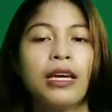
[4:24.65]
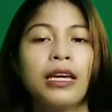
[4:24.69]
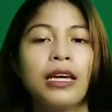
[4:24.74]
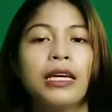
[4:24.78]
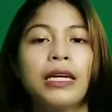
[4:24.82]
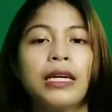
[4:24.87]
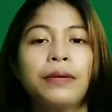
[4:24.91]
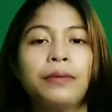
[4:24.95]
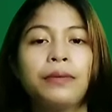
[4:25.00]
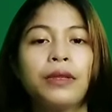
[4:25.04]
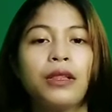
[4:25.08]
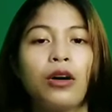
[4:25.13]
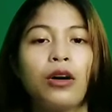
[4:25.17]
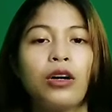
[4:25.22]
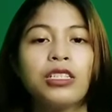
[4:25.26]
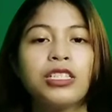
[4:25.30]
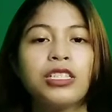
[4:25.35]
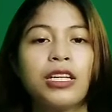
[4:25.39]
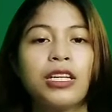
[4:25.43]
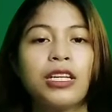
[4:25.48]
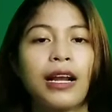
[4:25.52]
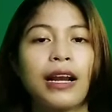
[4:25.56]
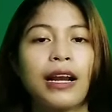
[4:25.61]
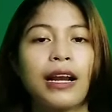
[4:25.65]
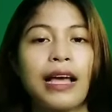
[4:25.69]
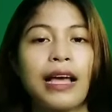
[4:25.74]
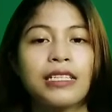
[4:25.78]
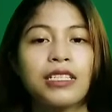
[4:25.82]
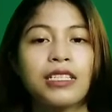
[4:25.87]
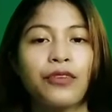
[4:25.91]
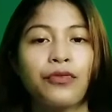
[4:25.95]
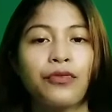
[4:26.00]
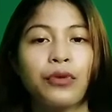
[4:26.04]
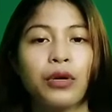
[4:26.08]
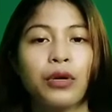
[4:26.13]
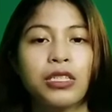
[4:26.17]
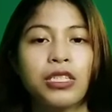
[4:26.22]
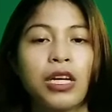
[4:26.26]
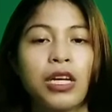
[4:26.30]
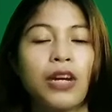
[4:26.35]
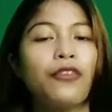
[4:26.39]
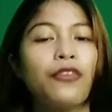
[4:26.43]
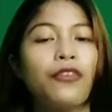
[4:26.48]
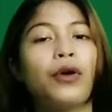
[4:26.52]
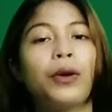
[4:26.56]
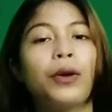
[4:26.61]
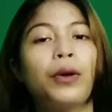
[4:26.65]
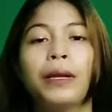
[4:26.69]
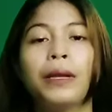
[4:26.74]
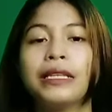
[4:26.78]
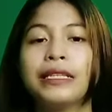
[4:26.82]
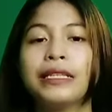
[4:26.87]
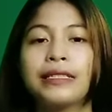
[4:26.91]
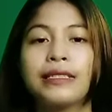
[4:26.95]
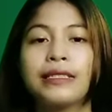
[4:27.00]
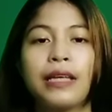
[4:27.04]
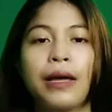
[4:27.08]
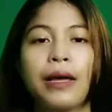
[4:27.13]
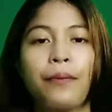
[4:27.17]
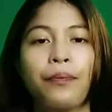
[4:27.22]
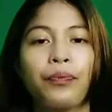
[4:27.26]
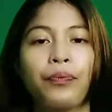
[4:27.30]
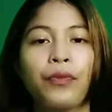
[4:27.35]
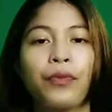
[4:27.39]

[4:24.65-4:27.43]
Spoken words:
He belonged to the class of Russian formalism.